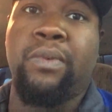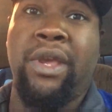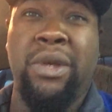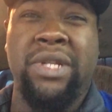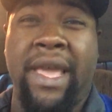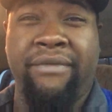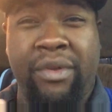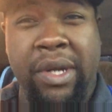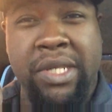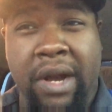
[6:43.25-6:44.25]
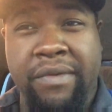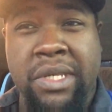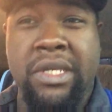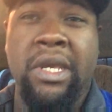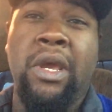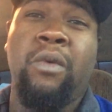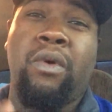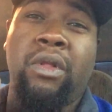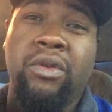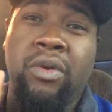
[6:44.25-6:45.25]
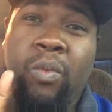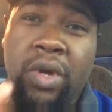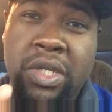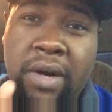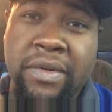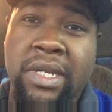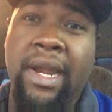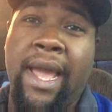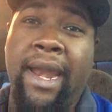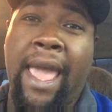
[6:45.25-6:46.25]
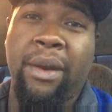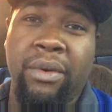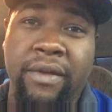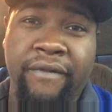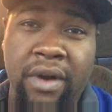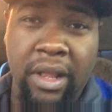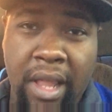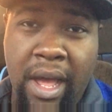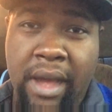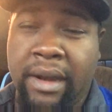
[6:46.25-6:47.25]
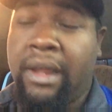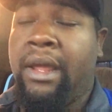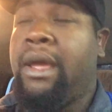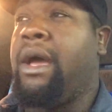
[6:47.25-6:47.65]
We usually have 3 services. We're only doing 1 service tonight out on the front lawn,